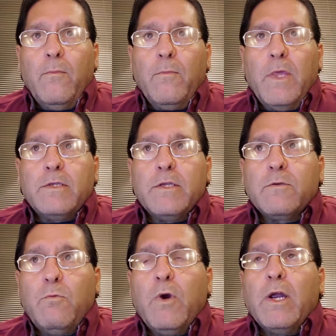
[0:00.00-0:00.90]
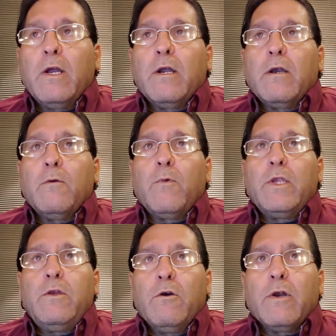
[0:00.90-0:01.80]
This is where,
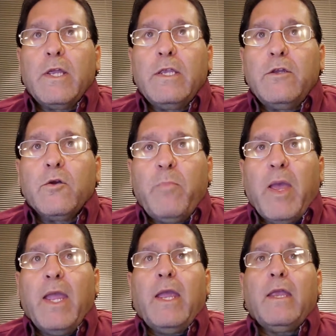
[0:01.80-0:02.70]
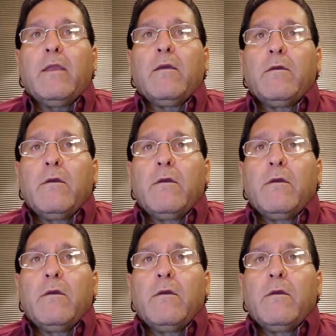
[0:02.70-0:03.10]
when you're in your pain,